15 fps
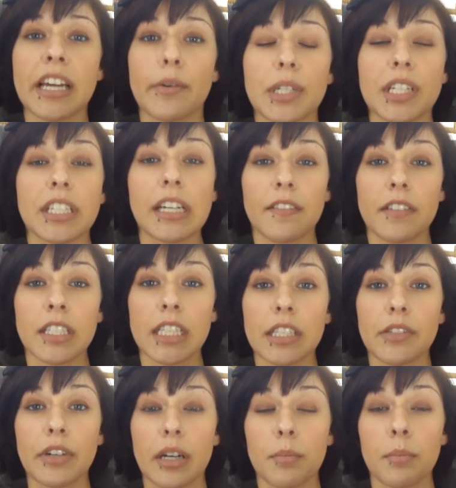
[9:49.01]
I would
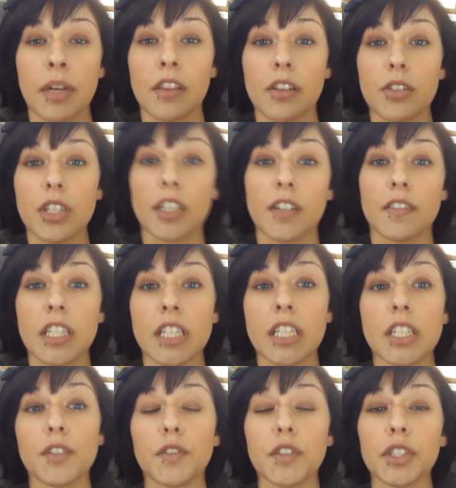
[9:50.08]
definitely recommend their
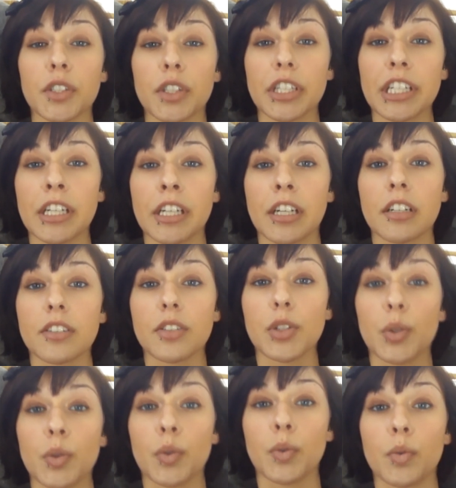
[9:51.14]
services if you're looking
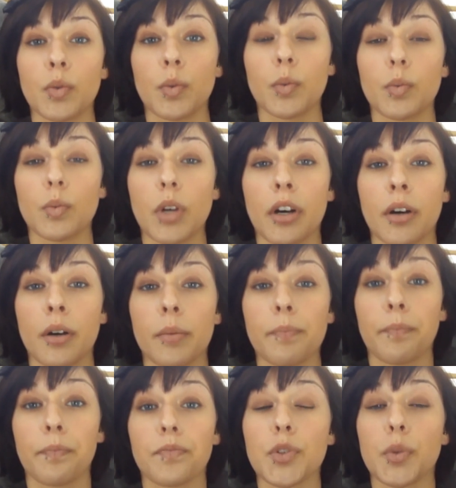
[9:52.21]
to
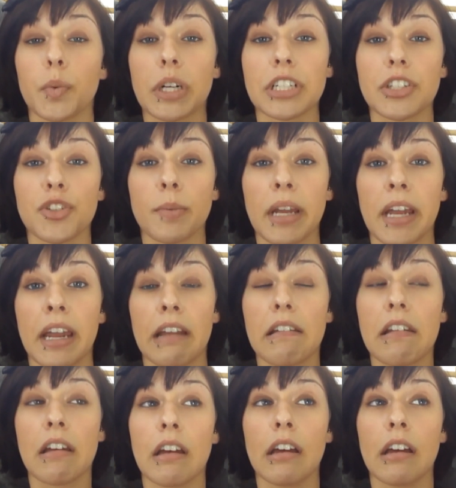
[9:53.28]
work in Japan.